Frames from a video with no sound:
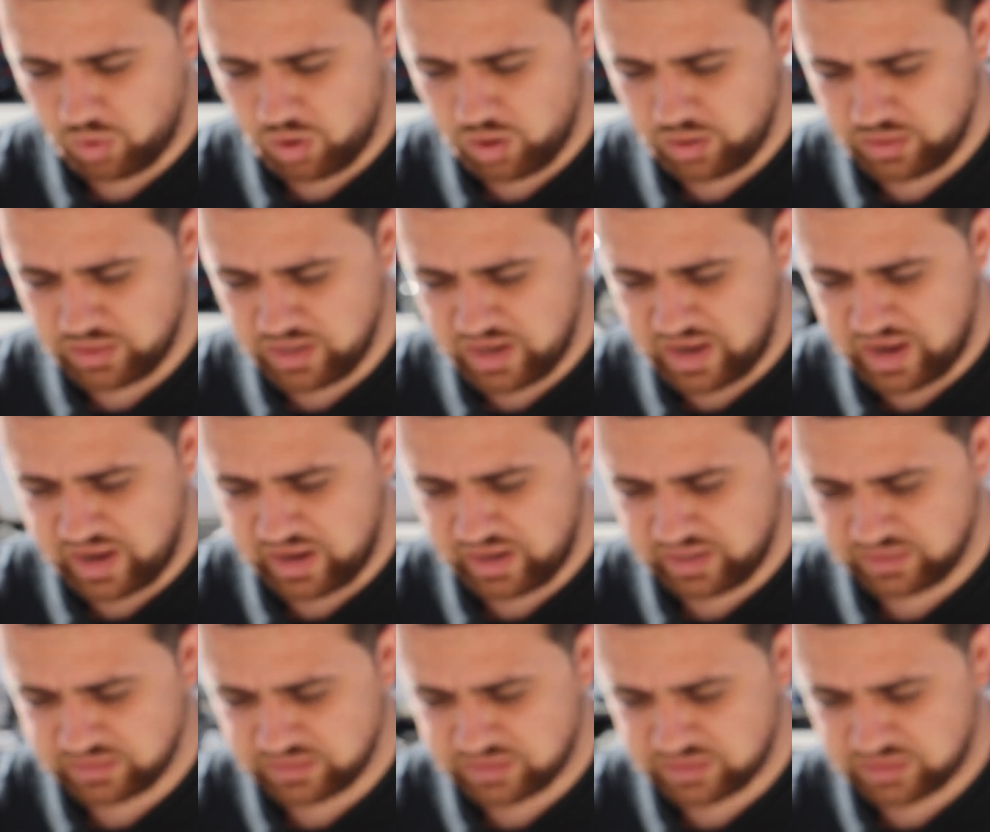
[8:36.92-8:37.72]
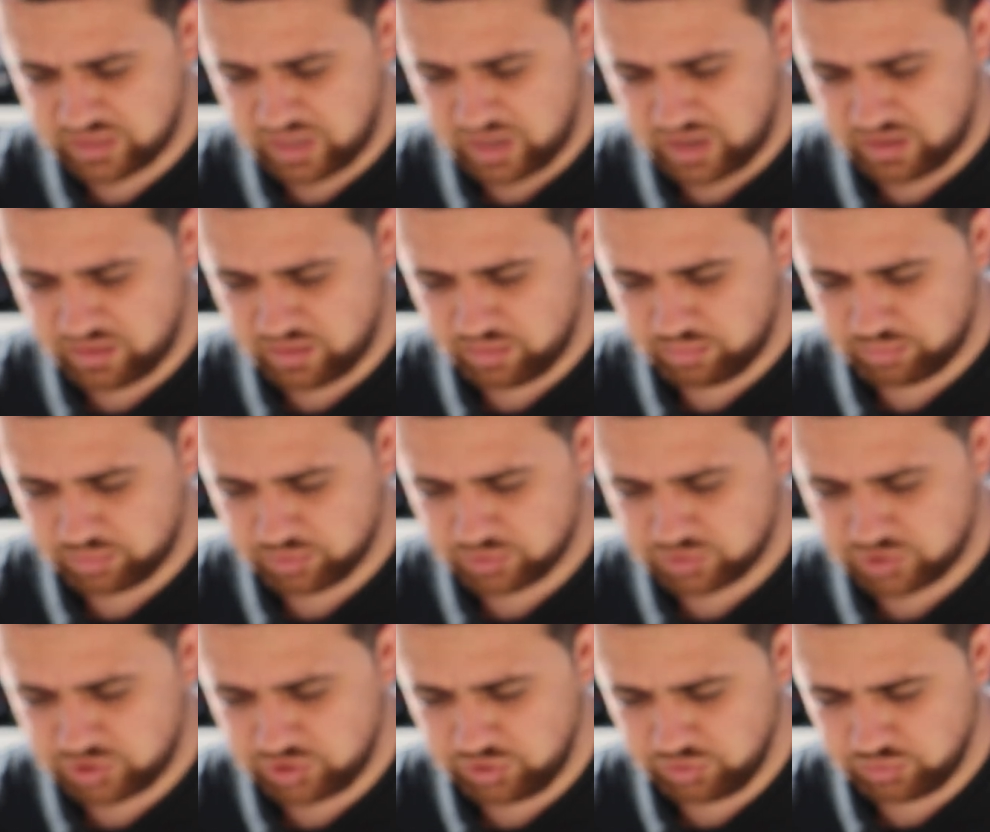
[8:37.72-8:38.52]
one and scan
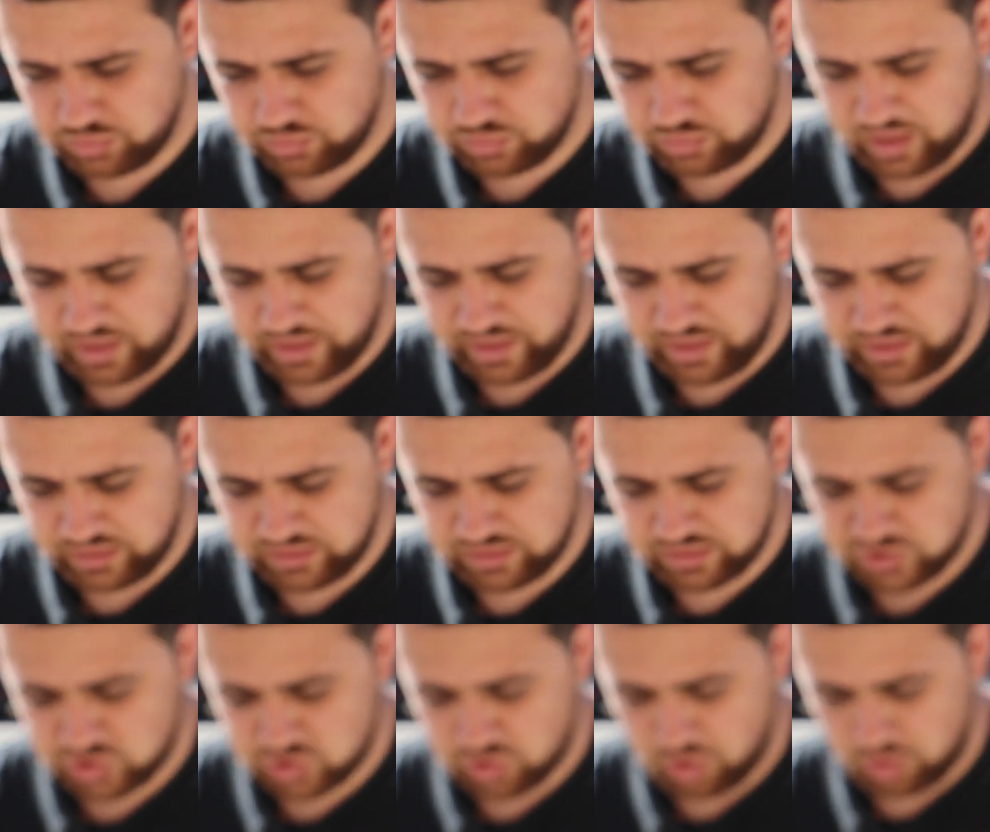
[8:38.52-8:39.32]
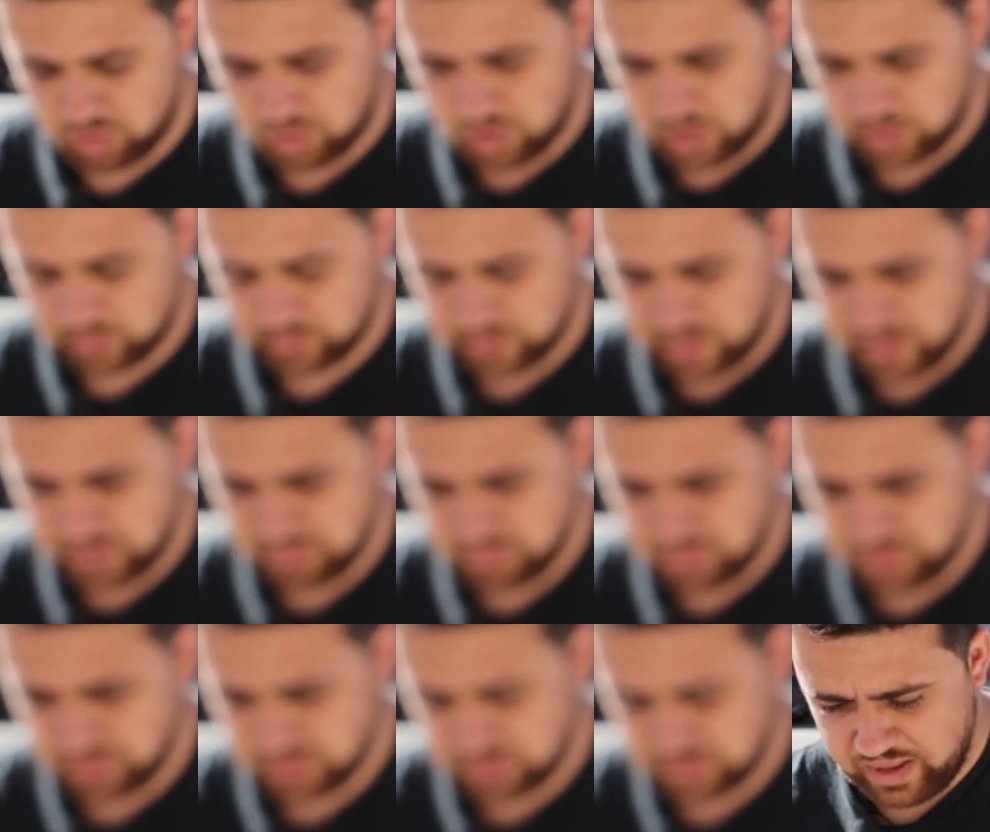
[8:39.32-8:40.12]
number two. I'll hit start
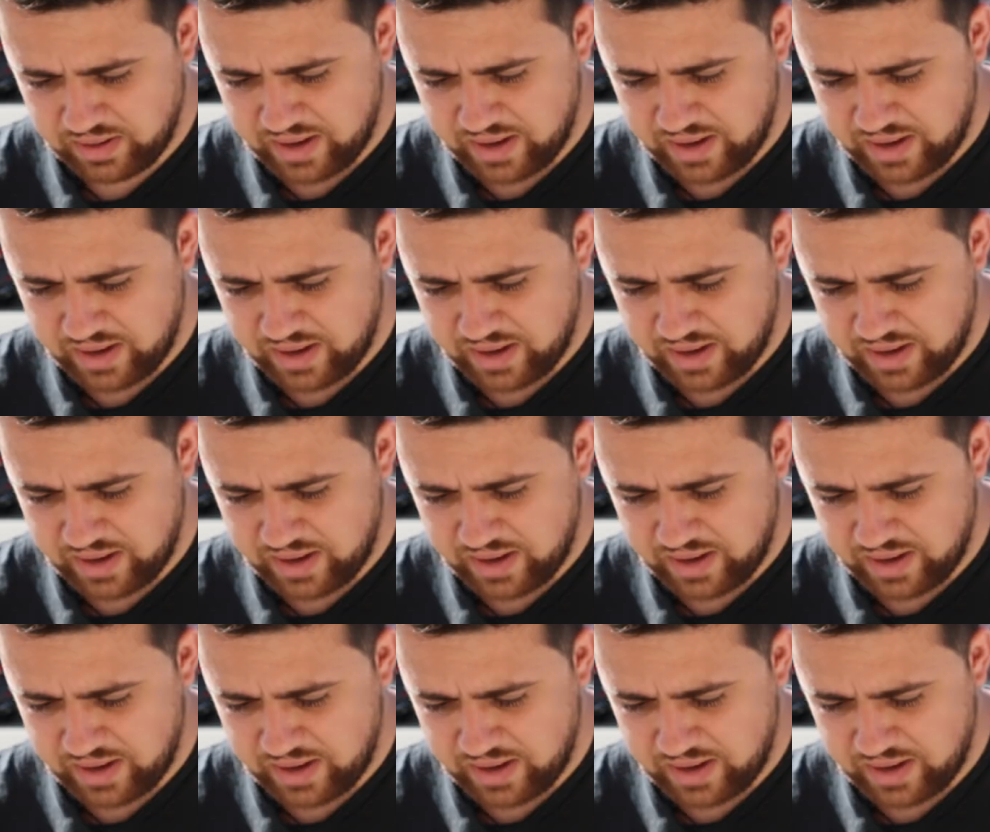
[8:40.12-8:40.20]
alignment.